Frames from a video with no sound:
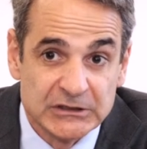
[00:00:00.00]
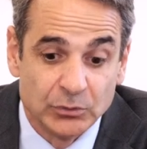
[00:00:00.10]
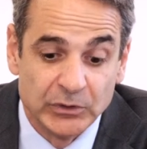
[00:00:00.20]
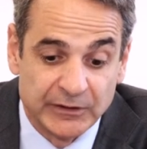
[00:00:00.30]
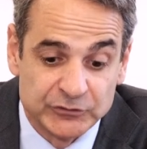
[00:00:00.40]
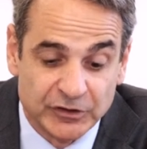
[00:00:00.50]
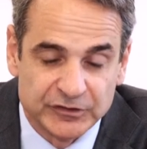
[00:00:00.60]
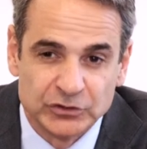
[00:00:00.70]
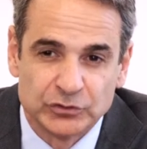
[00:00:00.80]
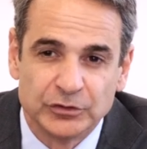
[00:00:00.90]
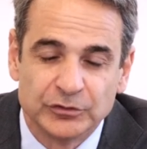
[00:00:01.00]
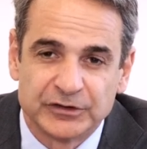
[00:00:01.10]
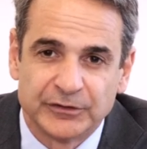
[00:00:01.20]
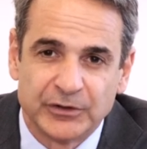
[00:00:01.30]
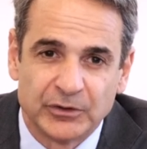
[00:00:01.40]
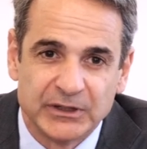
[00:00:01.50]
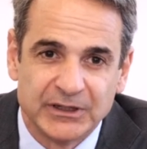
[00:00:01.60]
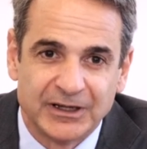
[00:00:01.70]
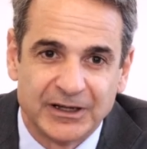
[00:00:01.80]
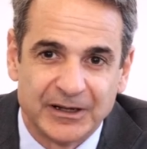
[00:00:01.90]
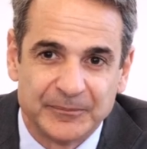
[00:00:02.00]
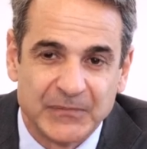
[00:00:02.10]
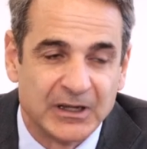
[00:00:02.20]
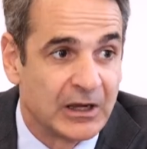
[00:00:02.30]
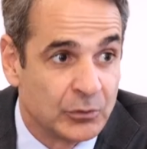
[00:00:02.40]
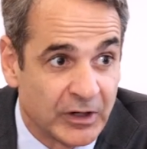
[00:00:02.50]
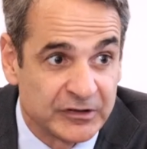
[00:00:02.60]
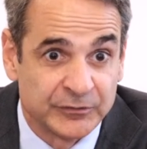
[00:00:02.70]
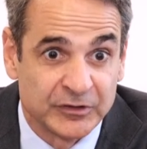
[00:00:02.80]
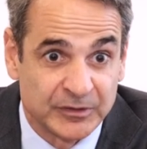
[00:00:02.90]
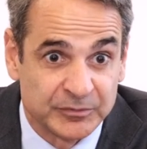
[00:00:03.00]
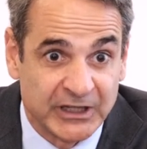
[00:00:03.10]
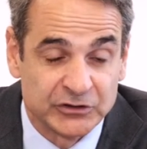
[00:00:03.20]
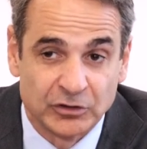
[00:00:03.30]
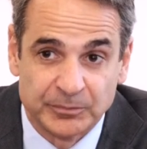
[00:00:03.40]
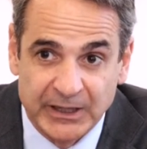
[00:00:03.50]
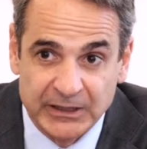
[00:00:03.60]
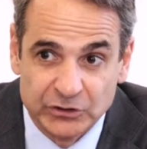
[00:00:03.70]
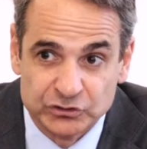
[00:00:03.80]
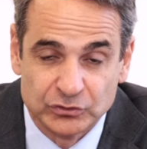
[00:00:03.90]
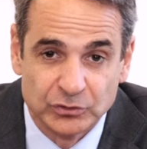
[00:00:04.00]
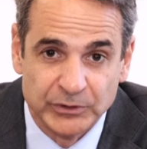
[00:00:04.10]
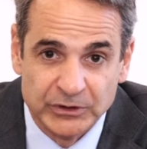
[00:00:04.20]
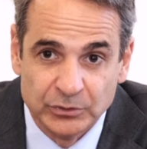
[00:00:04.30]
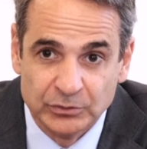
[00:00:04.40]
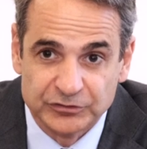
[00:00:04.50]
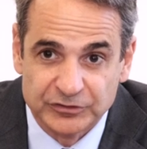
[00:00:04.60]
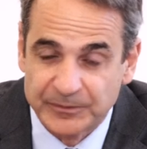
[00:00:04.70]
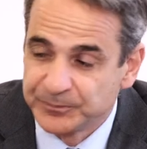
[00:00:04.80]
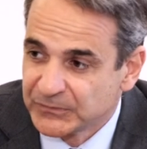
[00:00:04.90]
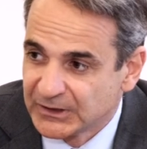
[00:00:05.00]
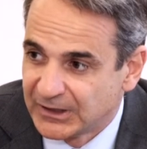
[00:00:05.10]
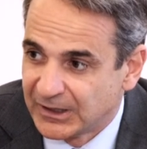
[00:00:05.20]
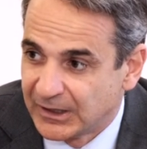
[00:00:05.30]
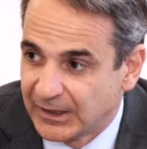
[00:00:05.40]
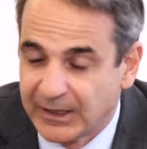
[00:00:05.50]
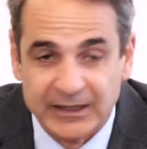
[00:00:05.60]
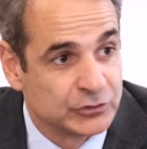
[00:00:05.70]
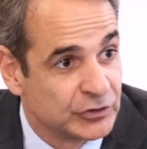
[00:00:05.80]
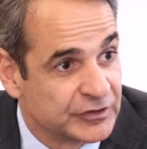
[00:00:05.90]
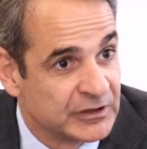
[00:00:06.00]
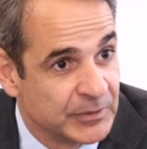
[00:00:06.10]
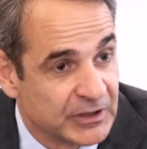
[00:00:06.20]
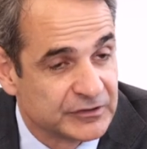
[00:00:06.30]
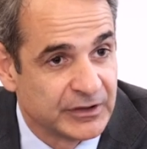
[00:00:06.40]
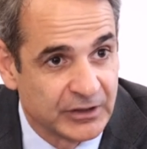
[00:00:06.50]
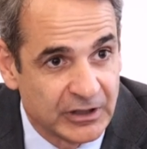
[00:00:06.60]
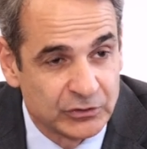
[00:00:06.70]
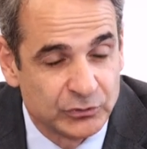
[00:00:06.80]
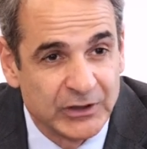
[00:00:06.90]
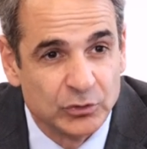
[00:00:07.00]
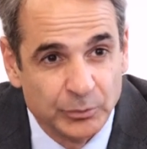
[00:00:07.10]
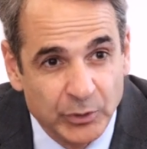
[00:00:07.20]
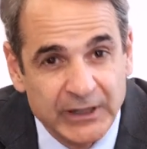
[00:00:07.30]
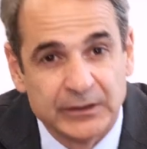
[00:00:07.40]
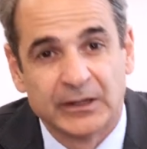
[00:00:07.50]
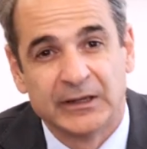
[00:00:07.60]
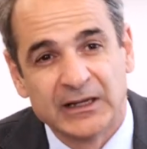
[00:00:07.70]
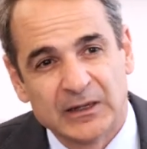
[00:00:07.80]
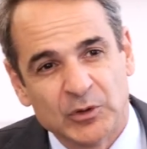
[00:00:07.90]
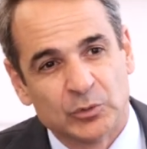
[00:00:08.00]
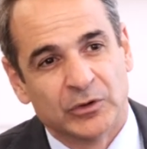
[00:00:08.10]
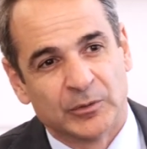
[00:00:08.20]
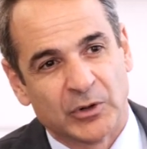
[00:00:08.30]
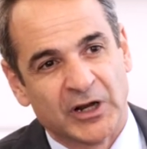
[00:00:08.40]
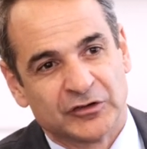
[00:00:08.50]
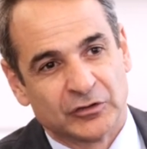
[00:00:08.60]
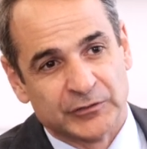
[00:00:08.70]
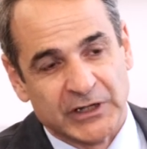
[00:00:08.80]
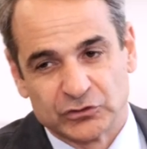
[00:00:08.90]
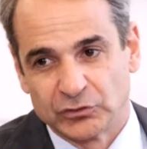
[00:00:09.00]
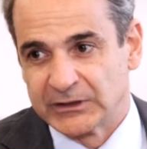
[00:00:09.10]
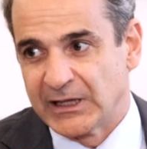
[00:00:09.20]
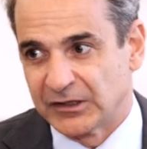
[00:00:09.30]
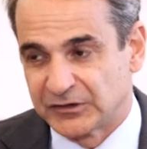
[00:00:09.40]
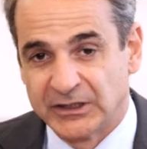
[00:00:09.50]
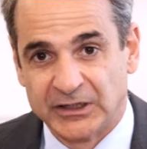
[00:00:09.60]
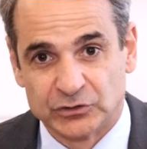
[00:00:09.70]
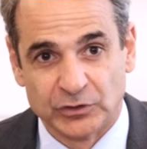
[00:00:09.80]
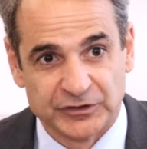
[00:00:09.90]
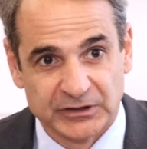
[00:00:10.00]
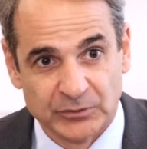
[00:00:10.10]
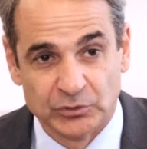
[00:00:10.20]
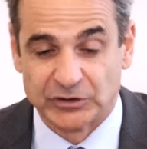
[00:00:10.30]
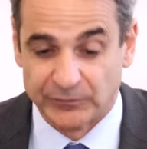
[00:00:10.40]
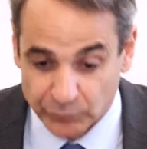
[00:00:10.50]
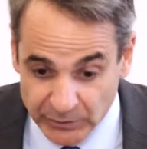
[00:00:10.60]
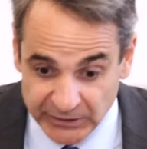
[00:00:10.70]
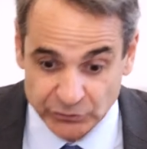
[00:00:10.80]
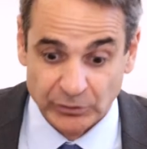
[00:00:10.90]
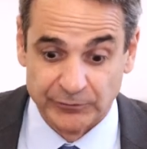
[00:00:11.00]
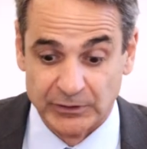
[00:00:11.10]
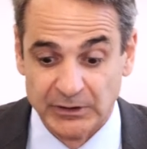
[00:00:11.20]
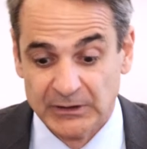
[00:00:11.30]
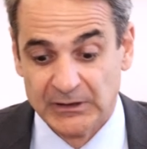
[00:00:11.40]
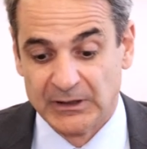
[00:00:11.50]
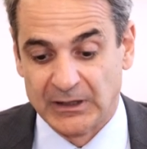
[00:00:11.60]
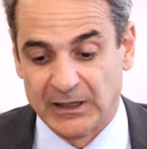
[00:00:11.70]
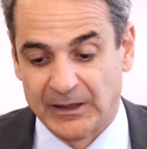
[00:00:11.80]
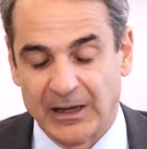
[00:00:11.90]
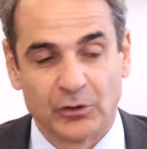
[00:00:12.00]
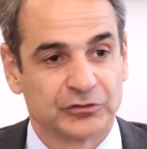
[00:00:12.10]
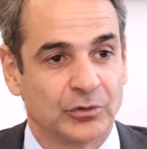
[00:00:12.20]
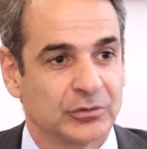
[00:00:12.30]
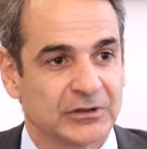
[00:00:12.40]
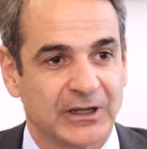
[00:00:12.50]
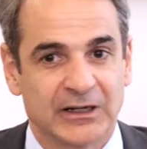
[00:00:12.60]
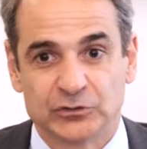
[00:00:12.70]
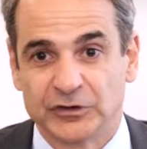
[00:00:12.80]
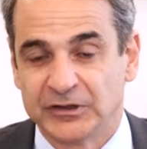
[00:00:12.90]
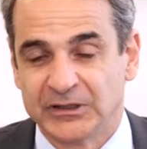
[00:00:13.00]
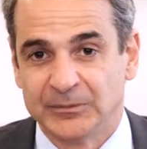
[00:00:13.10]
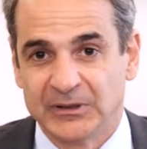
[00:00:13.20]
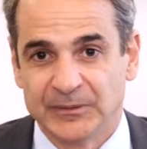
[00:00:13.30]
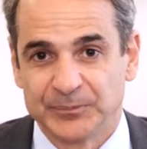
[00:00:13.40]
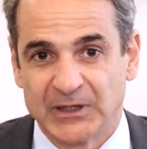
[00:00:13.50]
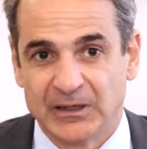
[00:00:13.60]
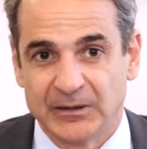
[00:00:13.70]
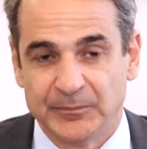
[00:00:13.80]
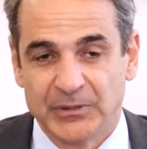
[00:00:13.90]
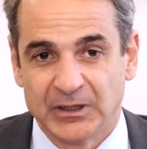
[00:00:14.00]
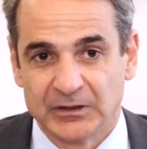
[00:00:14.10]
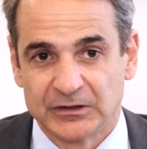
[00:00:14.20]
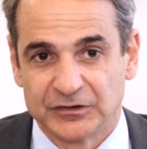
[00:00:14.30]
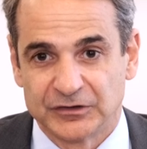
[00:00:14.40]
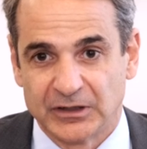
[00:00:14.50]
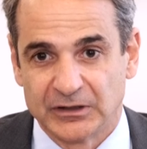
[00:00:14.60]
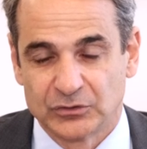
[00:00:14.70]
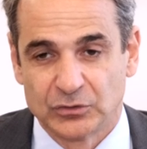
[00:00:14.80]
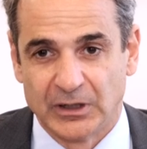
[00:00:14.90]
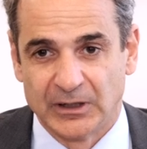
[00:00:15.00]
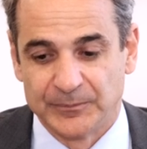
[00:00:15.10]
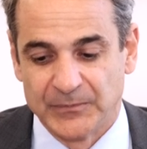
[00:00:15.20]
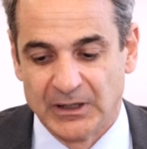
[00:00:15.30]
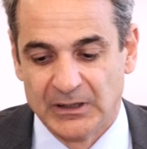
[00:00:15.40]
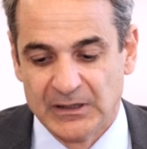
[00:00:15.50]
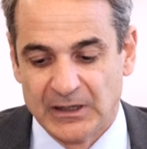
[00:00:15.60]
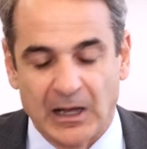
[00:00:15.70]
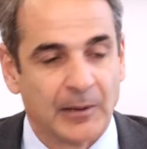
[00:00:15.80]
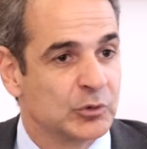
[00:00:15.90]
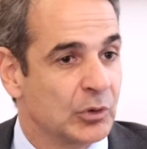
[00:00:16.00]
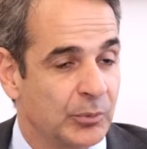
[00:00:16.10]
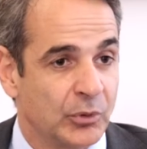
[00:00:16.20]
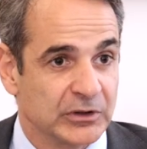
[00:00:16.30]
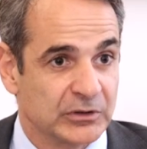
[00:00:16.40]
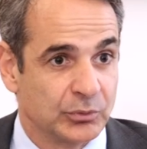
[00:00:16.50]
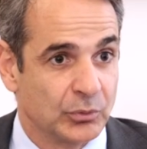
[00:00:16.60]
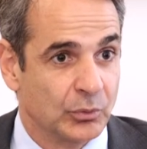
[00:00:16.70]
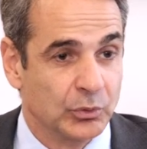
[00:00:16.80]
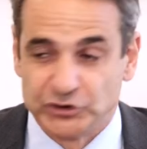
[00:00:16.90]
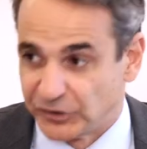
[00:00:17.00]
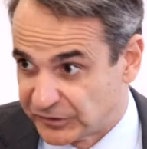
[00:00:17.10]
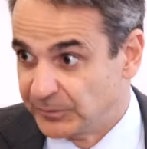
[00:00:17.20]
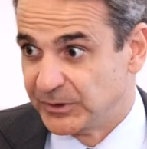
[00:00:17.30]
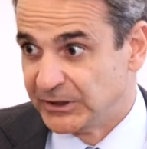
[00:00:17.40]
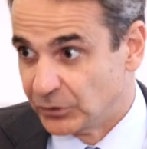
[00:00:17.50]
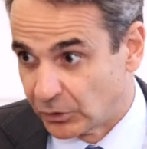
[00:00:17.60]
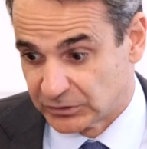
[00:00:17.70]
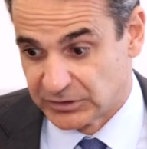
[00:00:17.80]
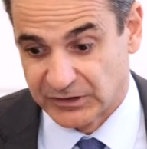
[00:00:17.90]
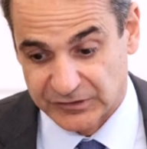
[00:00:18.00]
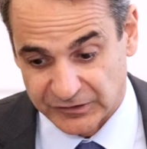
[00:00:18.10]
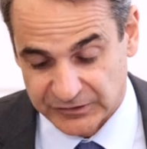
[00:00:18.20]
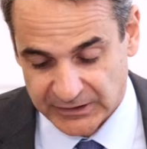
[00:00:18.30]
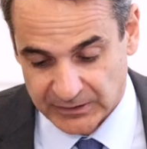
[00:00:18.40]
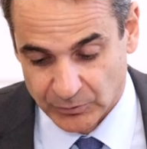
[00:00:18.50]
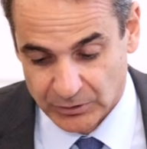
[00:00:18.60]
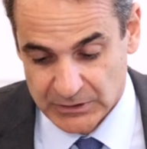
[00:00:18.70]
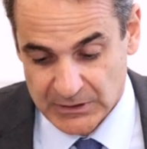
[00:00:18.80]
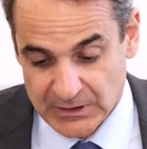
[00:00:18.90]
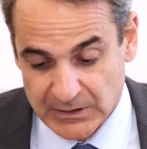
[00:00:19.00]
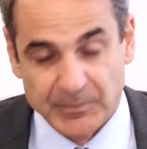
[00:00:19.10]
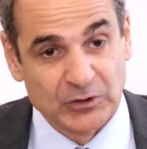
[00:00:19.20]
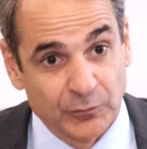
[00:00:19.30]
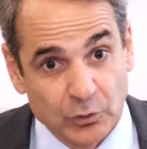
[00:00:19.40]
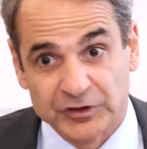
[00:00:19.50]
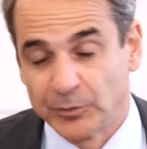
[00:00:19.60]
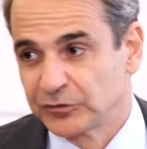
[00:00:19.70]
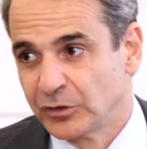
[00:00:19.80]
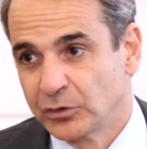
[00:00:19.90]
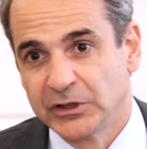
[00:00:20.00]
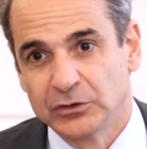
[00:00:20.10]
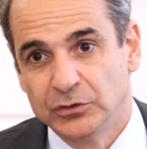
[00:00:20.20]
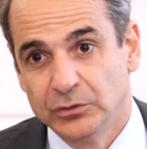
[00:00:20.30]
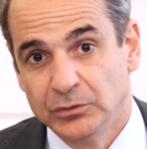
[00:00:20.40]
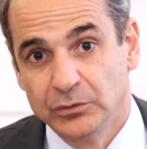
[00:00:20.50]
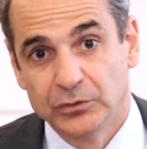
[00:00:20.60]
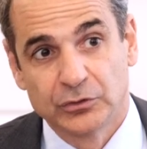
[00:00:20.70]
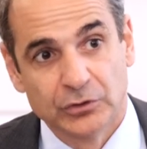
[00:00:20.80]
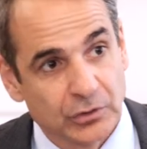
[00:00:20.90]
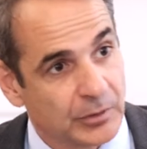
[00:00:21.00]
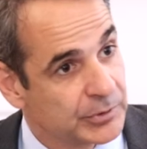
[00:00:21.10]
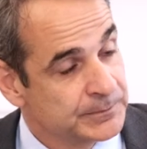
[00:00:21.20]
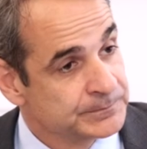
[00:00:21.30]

We have just introduced a very aggressive and substantial package to reduce electricity bills in the country and to break the link between the prices of natural gas and electricity, which have really driven uh, household electricity uh, bills uh, um, up to a point which is simply not sustainable. But of course, I'm also looking to, to Europe.